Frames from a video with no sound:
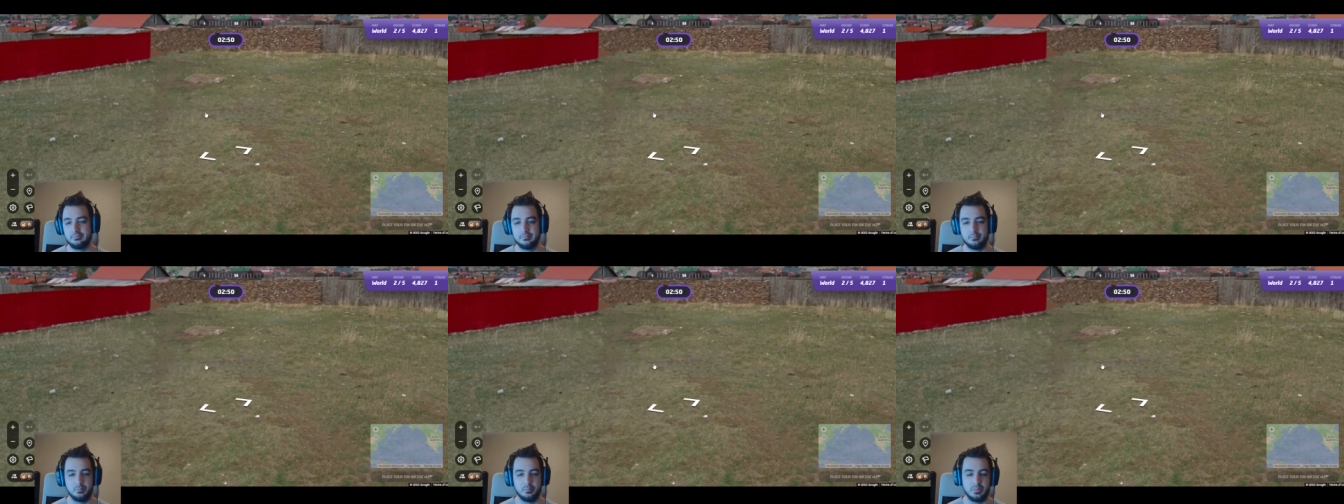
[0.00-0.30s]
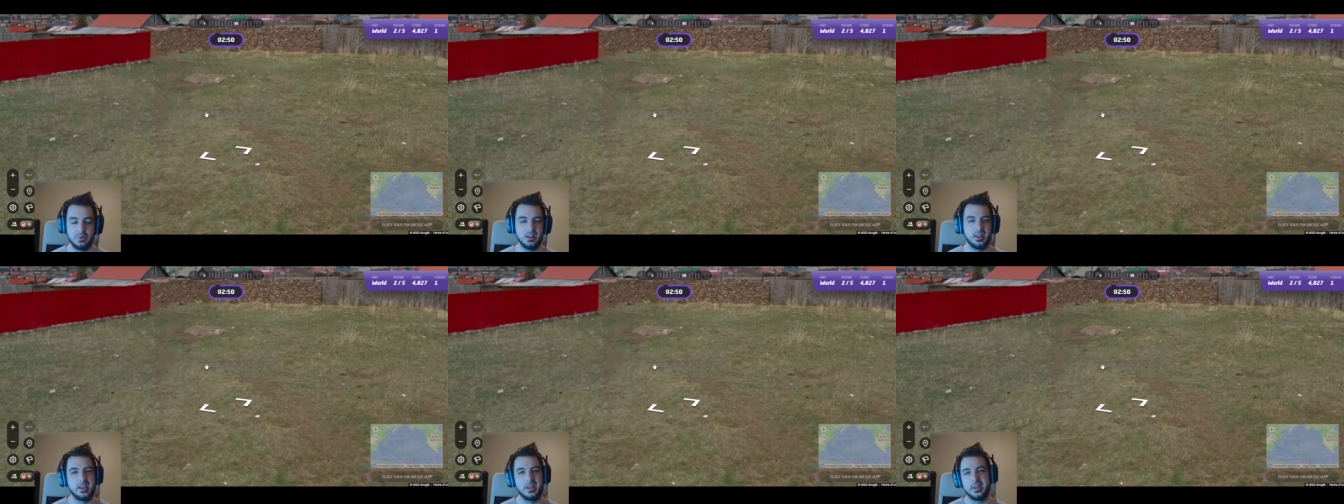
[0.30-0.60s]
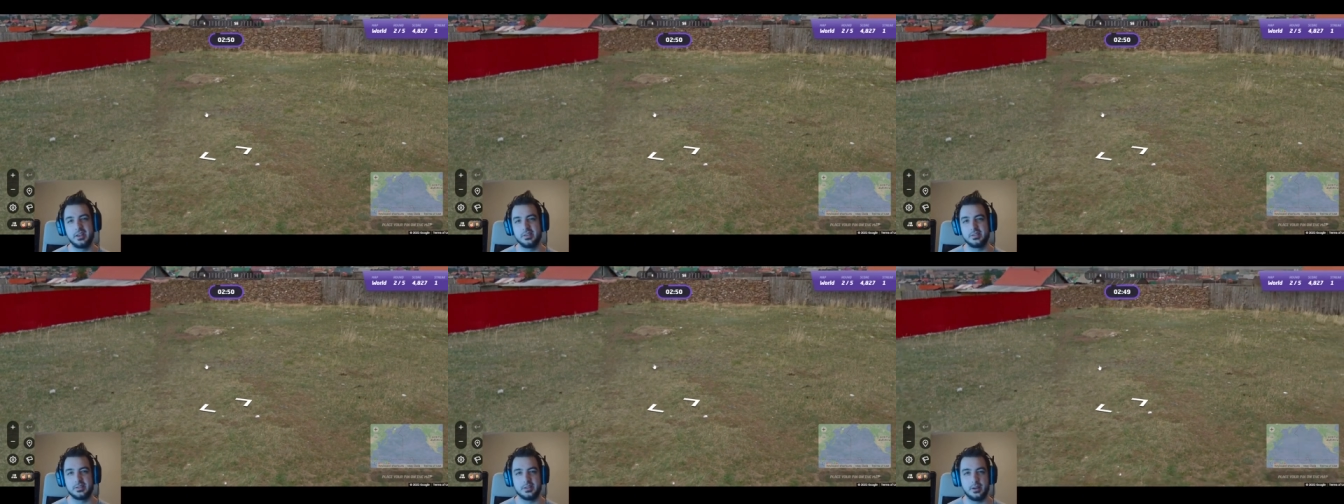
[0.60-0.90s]

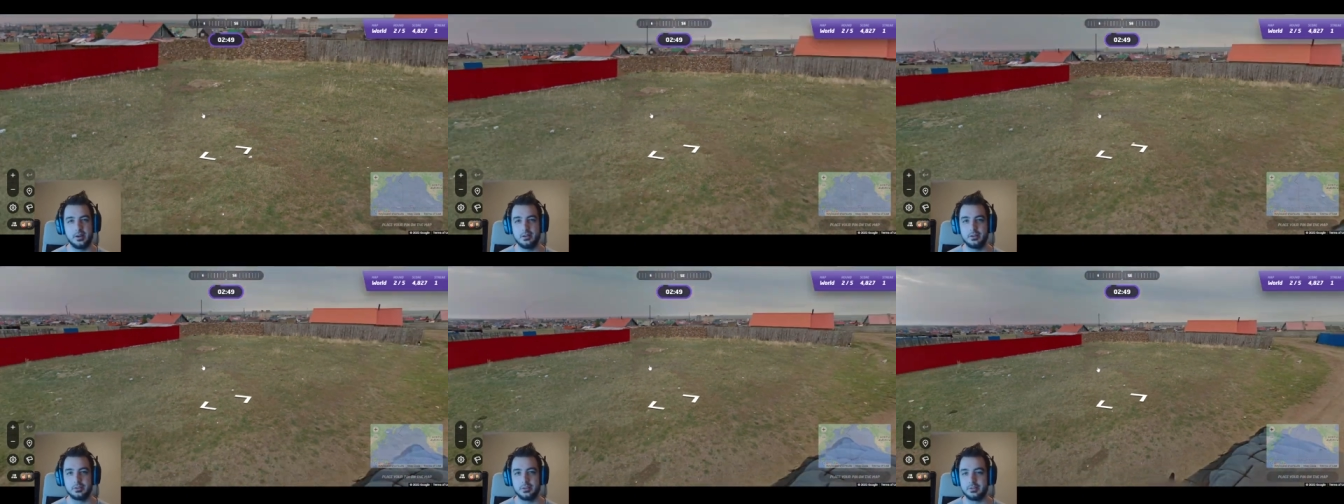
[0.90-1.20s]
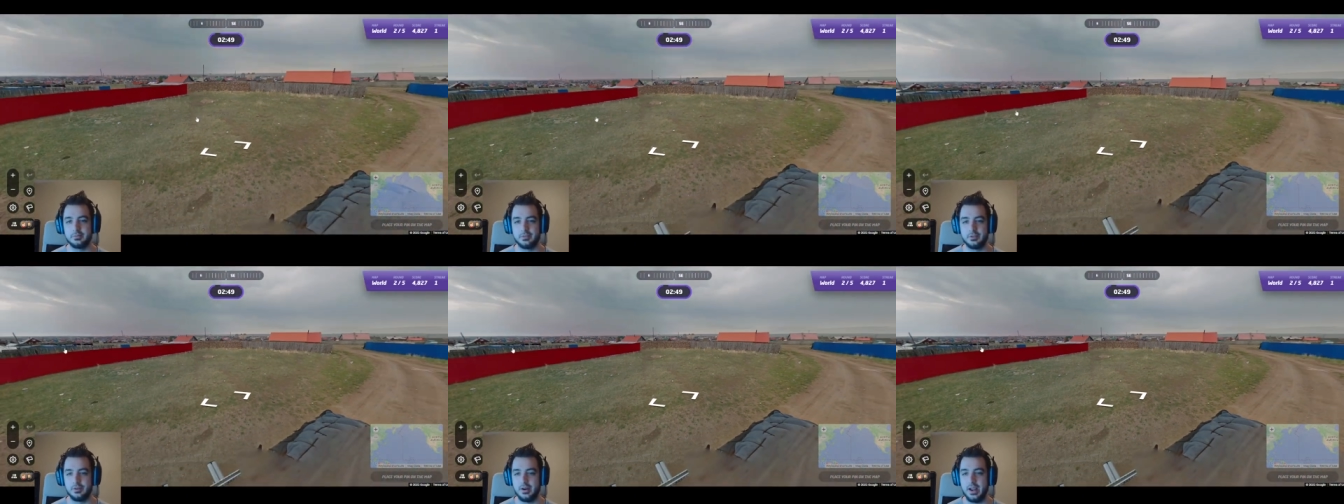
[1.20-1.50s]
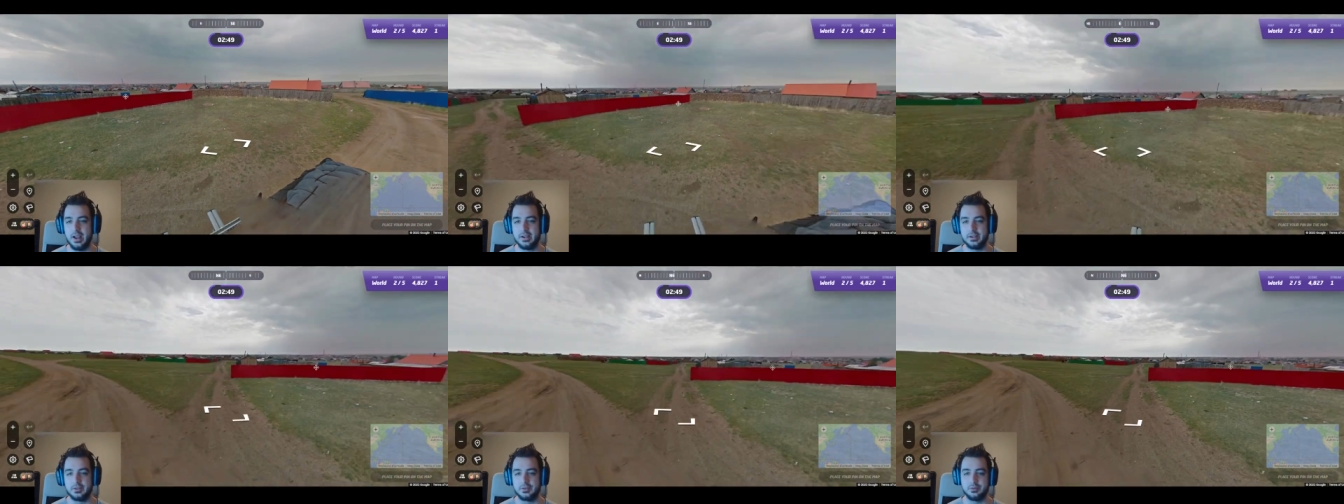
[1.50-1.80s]
bland color of
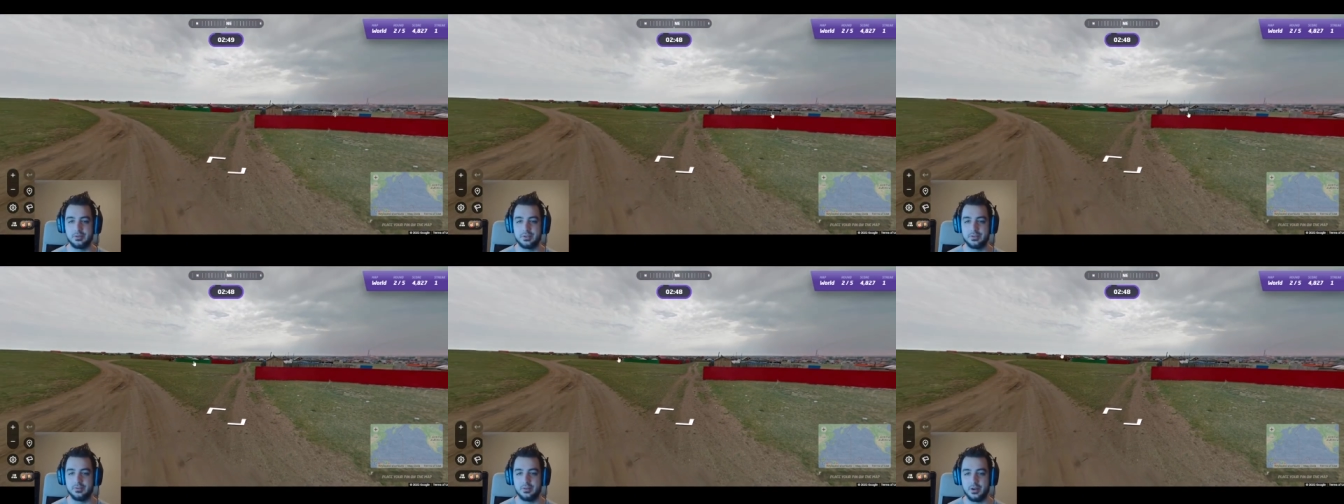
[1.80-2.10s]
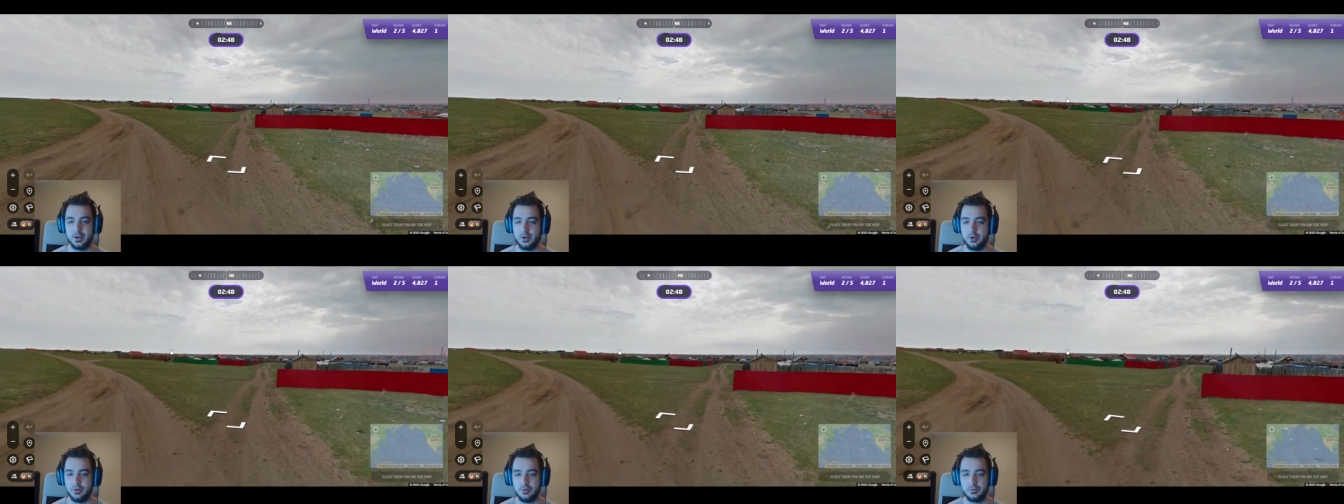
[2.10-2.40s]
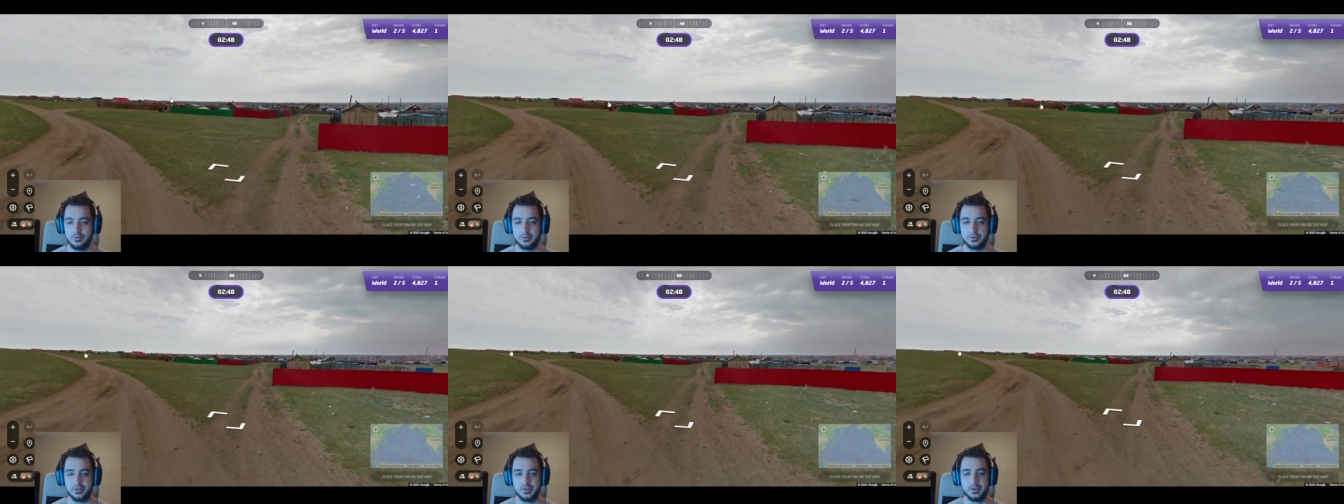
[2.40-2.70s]
grass where it's very
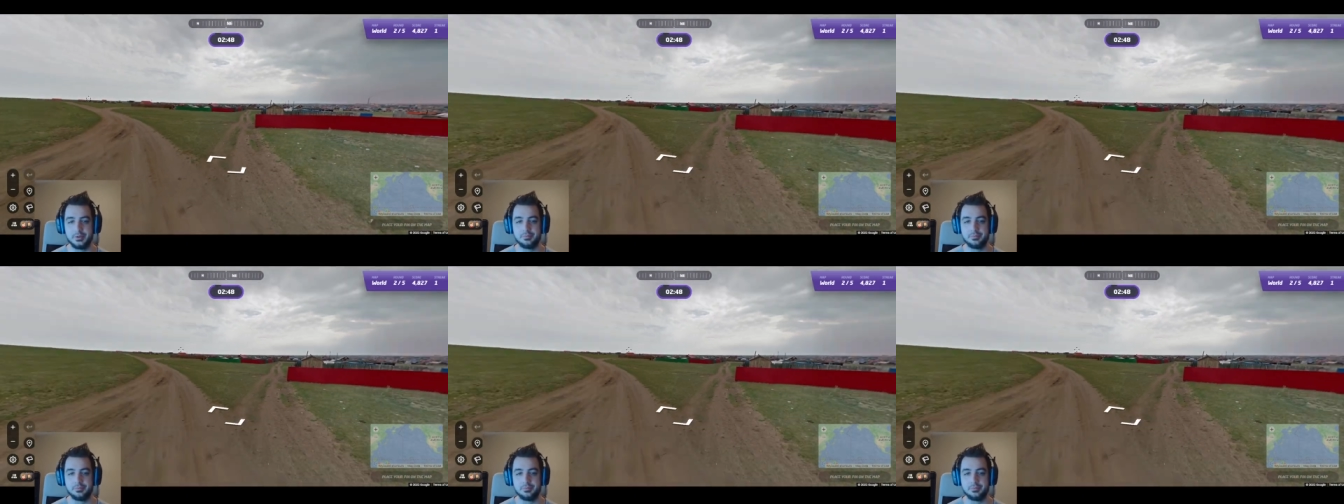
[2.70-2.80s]
cold